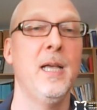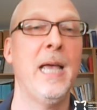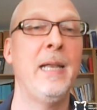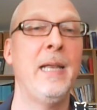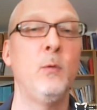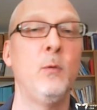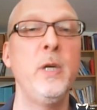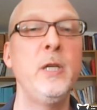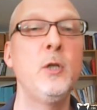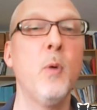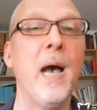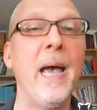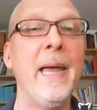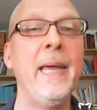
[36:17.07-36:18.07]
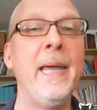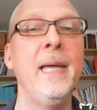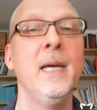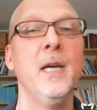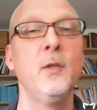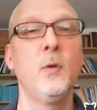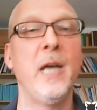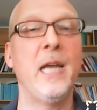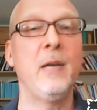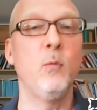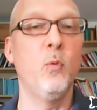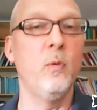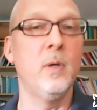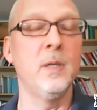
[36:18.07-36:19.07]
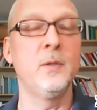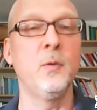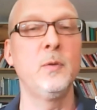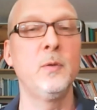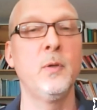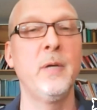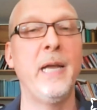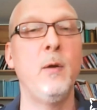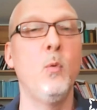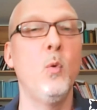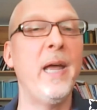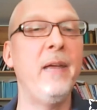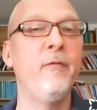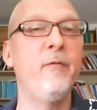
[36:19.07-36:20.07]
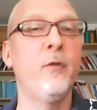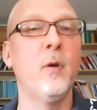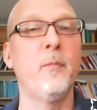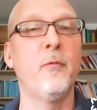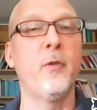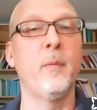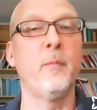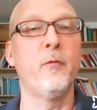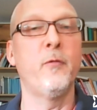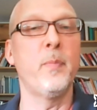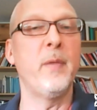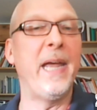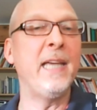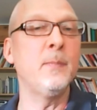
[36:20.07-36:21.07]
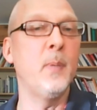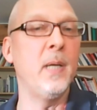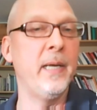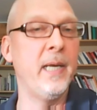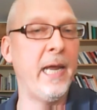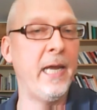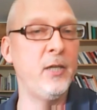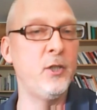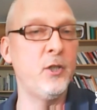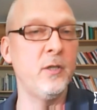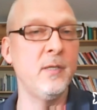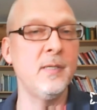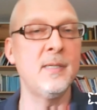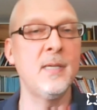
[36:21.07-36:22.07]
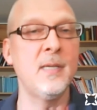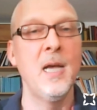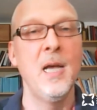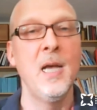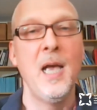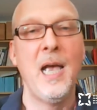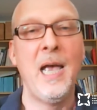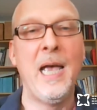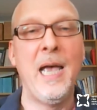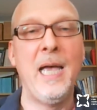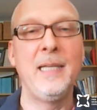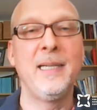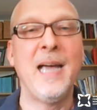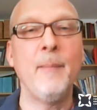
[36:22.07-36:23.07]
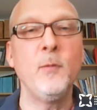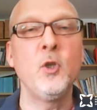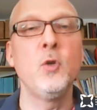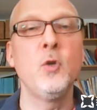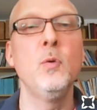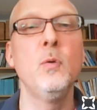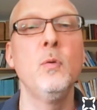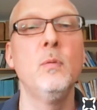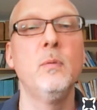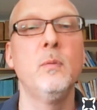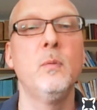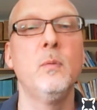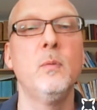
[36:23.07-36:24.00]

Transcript: And, and we try to get, uh, to, to get away from, from, from the explanations and come to,